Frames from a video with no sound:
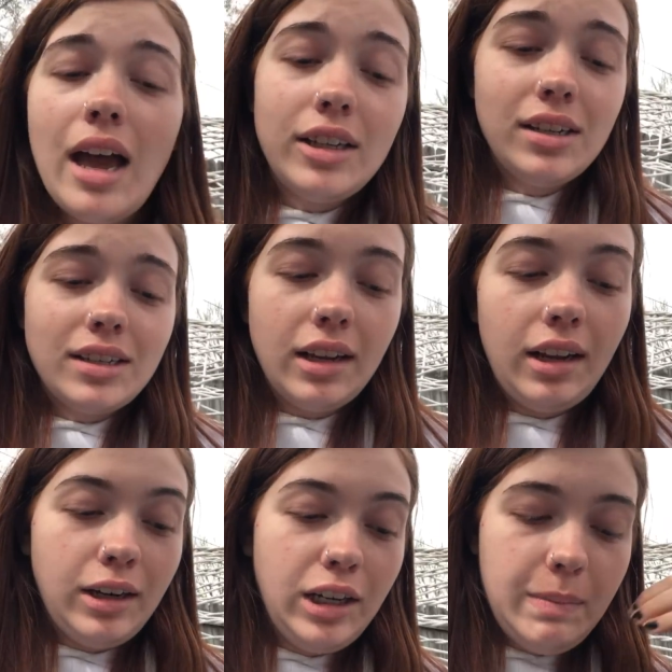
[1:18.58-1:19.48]
I just sat
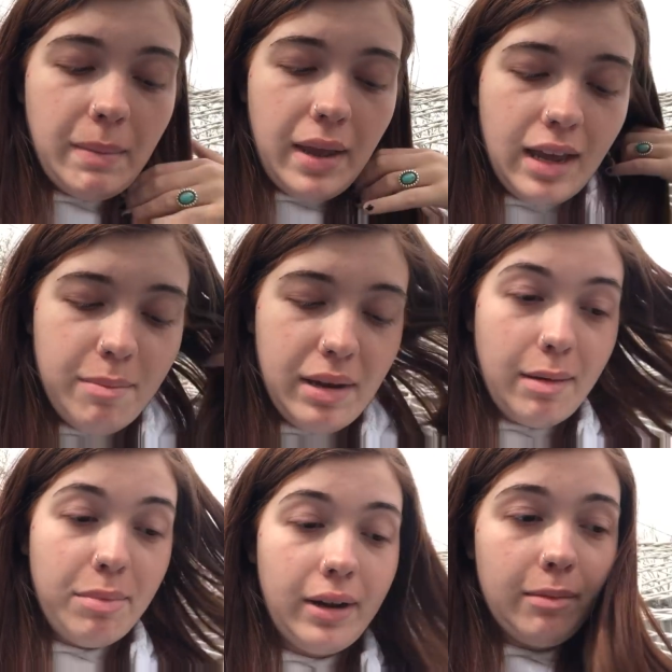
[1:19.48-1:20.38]
down to do my makeup and
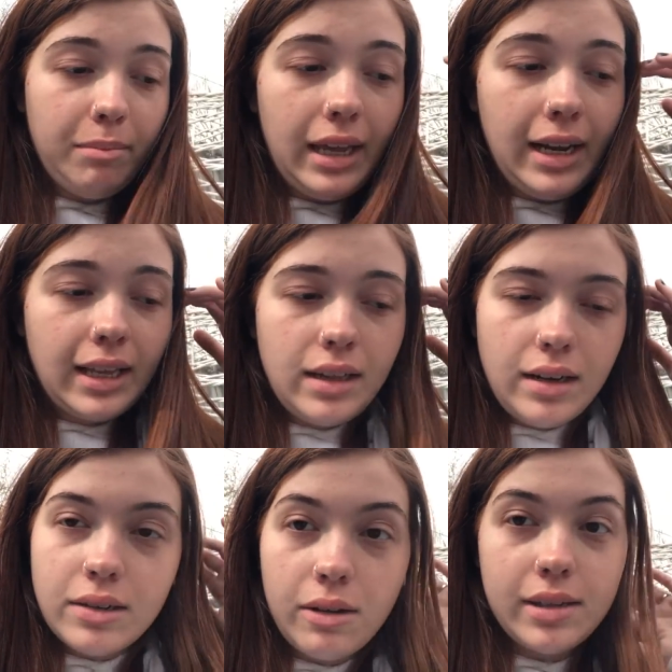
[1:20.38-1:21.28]
I put on Panic at the
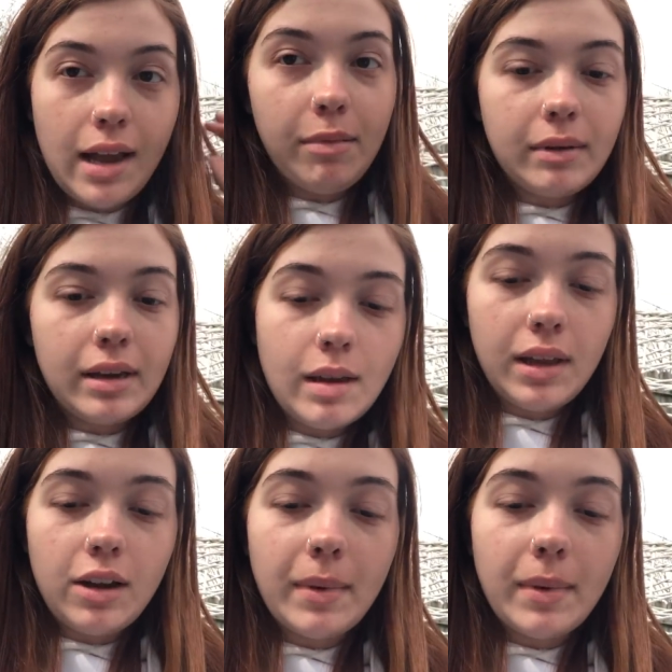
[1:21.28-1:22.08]
Disco's album I'm like,